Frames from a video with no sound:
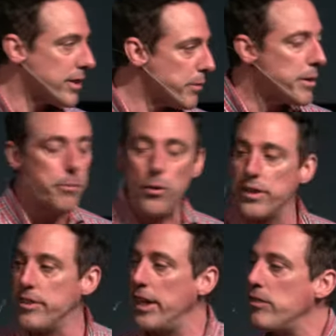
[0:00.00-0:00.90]
give me the boy,
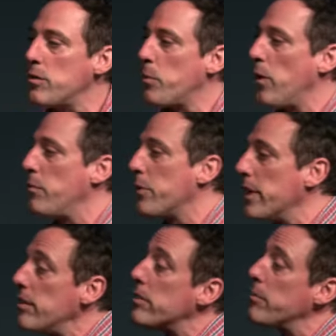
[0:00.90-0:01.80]
takes the boy,
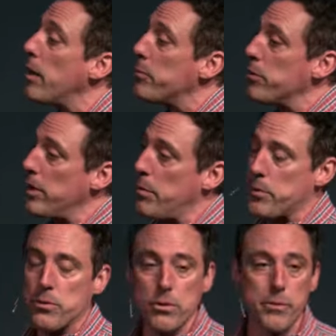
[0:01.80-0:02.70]
brings him up to an upper
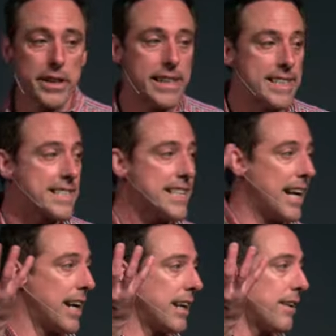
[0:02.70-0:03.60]
room where he's
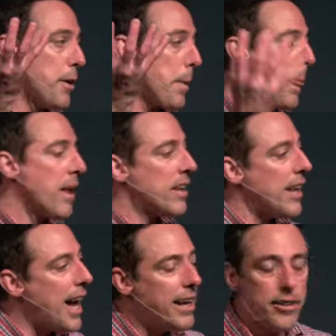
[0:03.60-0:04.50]
staying,
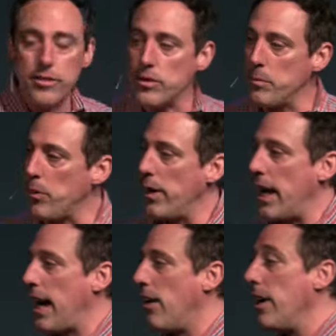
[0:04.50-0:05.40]
lies the boy
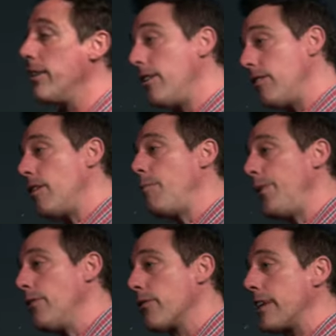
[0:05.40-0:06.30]
out, and does
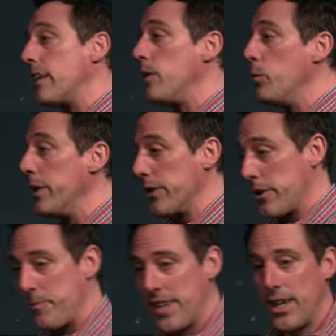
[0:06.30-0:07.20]
something really weird.
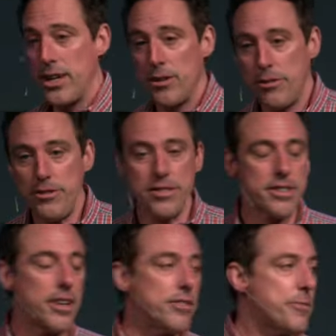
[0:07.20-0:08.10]
First he
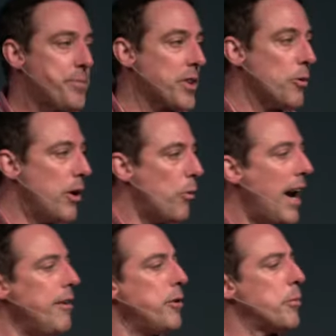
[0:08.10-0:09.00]
says, well, why
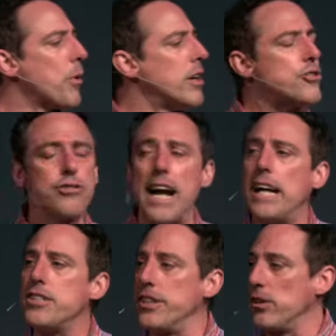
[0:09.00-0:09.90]
have you brought
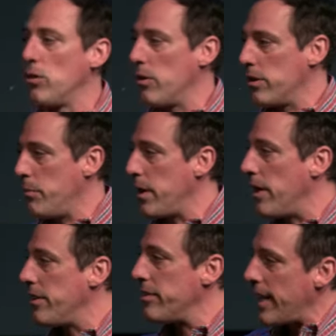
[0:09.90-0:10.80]
tragedy, Lord,
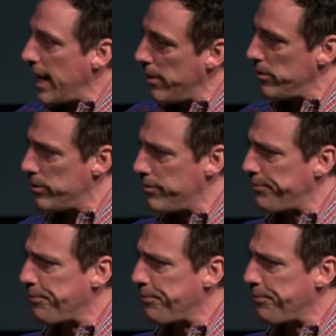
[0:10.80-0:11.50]
upon this house?